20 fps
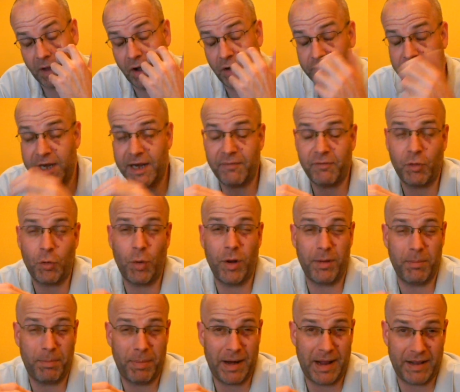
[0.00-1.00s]
I did have a
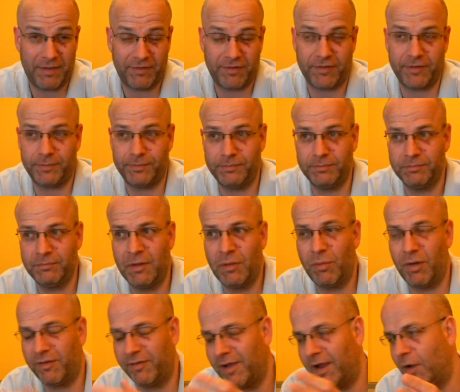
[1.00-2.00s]
quick blast.
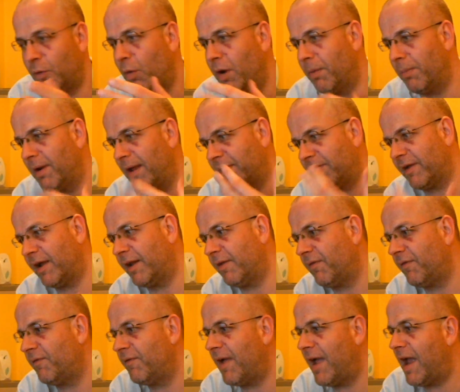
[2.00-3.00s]
Well, I say quick blast, I had a
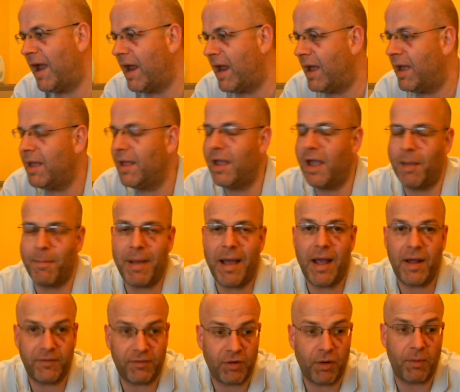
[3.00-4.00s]
fair
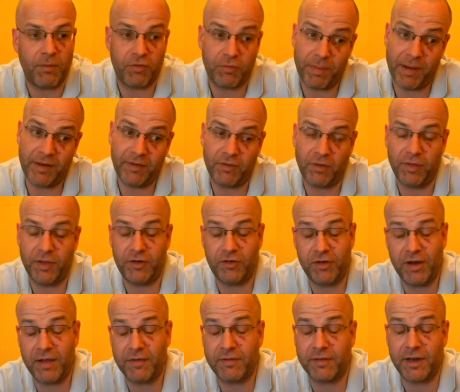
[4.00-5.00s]
amount of time spent on
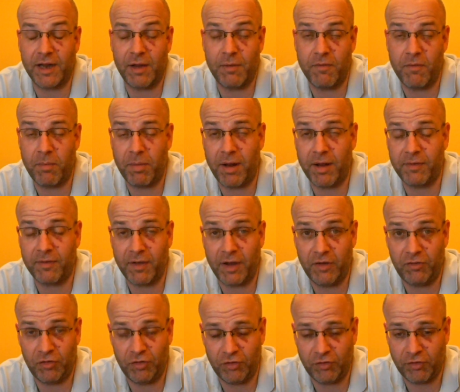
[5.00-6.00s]
this yesterday with
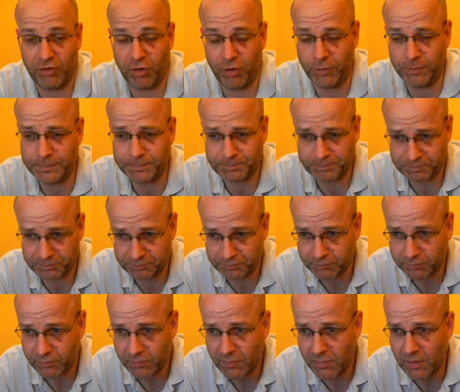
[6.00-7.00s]
PlayStation 2
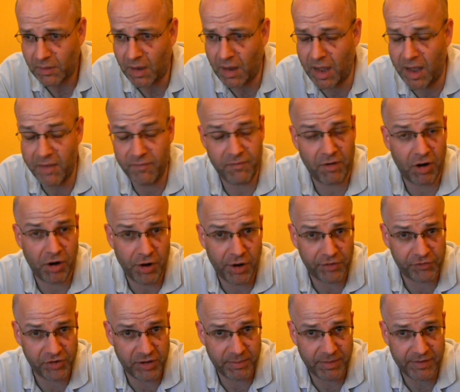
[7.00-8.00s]
via
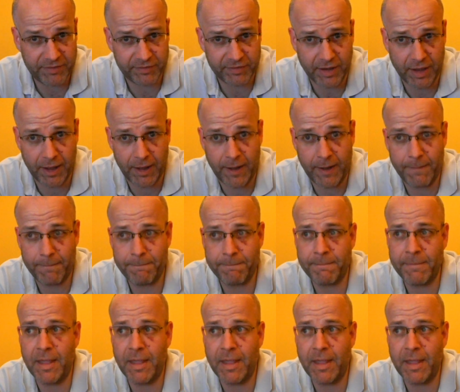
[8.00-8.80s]
RGB SCART,